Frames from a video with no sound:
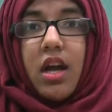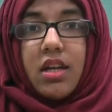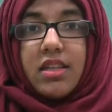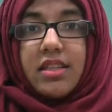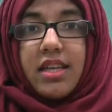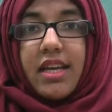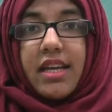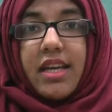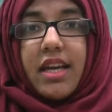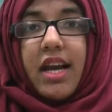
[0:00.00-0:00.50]

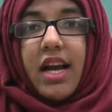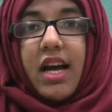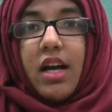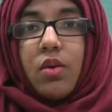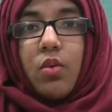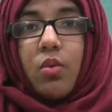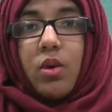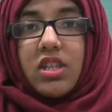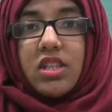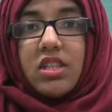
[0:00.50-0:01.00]
taking
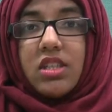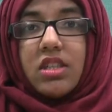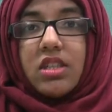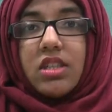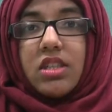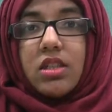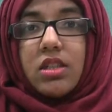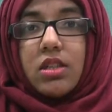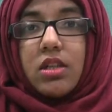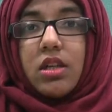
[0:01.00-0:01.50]

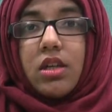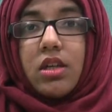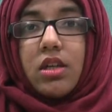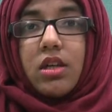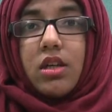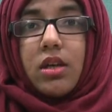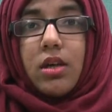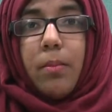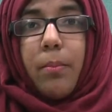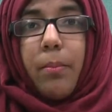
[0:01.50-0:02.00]
unwanted
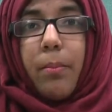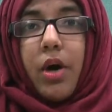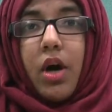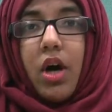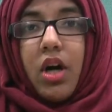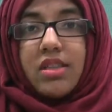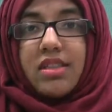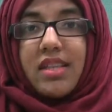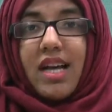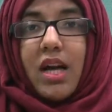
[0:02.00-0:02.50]

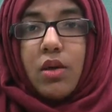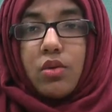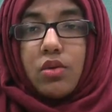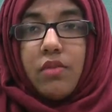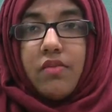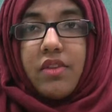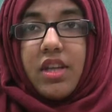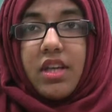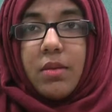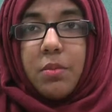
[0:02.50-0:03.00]
parts out
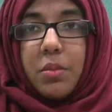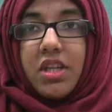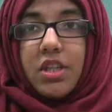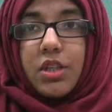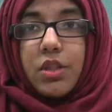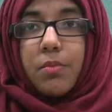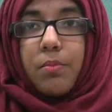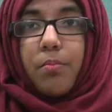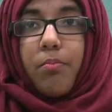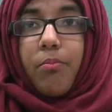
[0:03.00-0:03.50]
of the image.